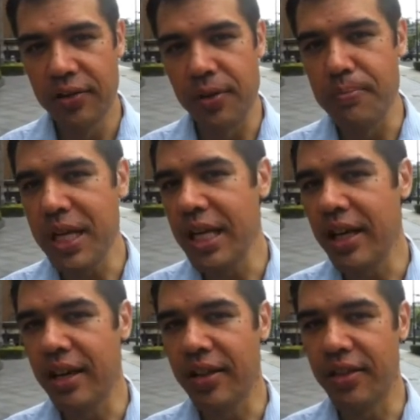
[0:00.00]
to
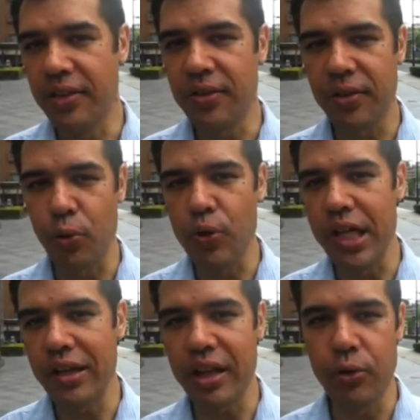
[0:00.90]
me, this is a
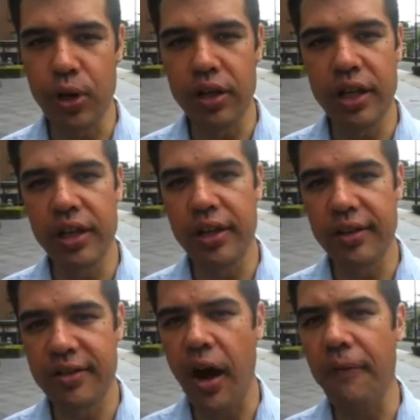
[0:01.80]
really
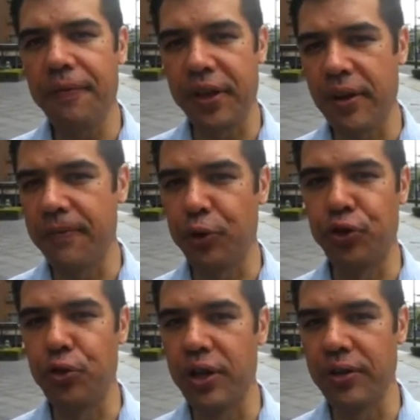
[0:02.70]
tough thing for
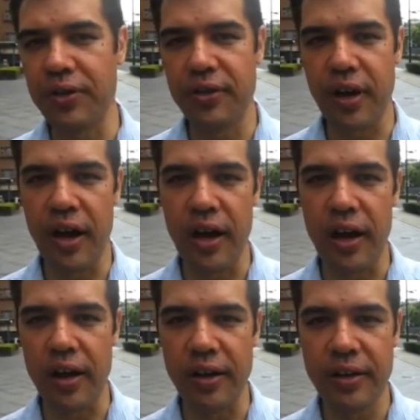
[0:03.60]
students
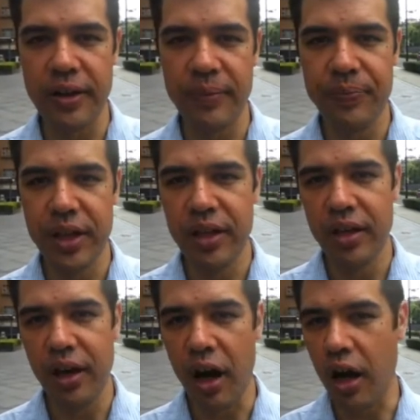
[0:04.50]

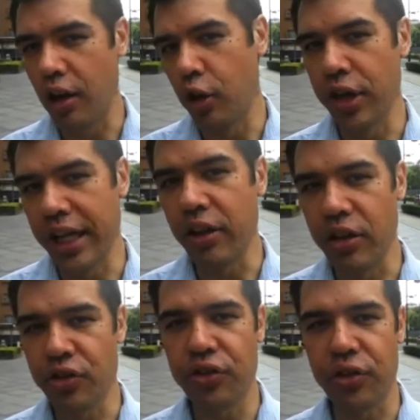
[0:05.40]
learning
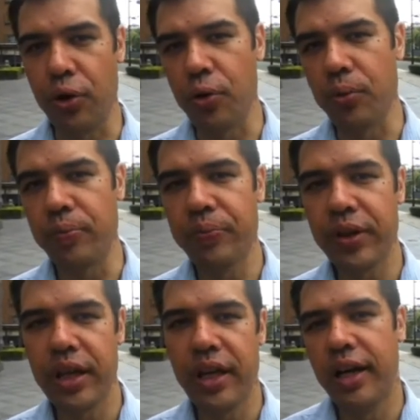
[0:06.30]
English. So
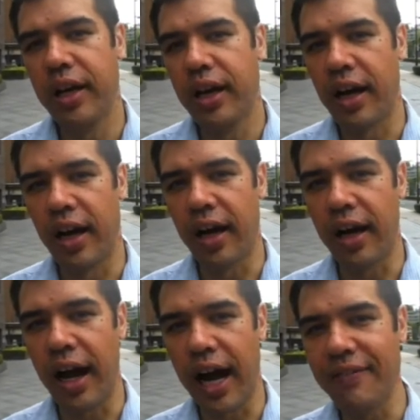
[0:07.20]

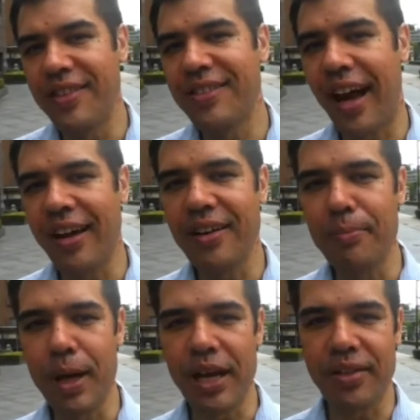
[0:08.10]
I've decided
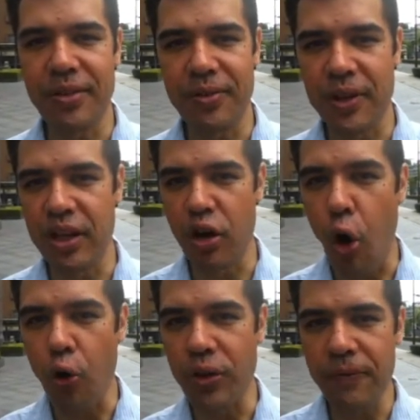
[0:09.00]
to make this video
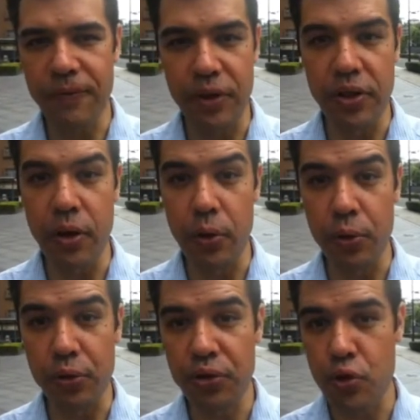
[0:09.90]
only for
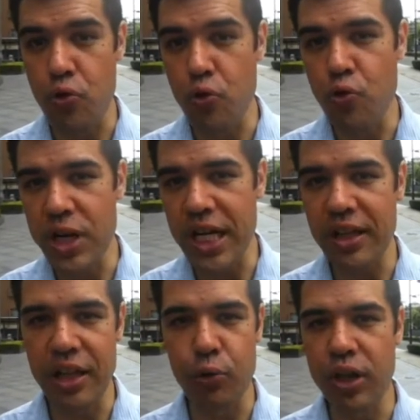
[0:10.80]
those who
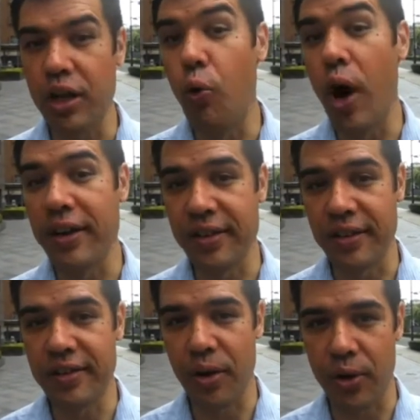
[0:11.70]
really want
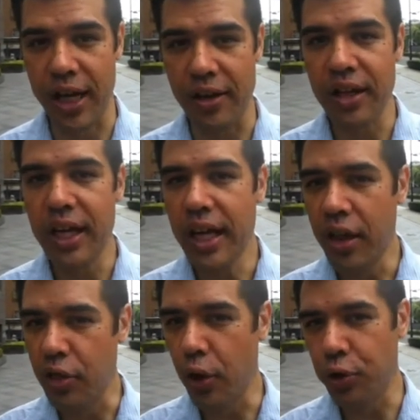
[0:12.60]
it, okay?
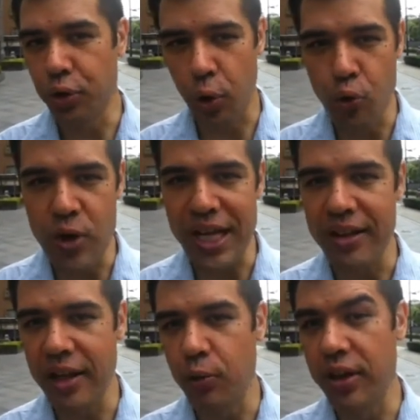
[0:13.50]
Those who are
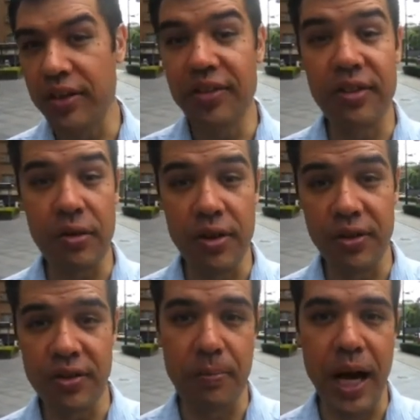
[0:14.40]
really
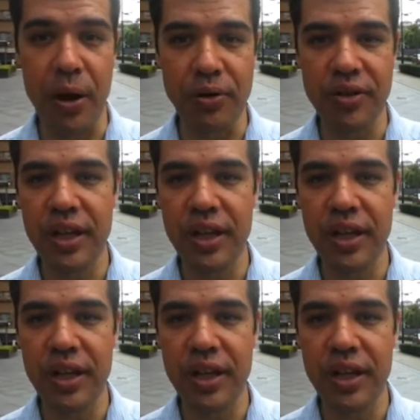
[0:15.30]
serious about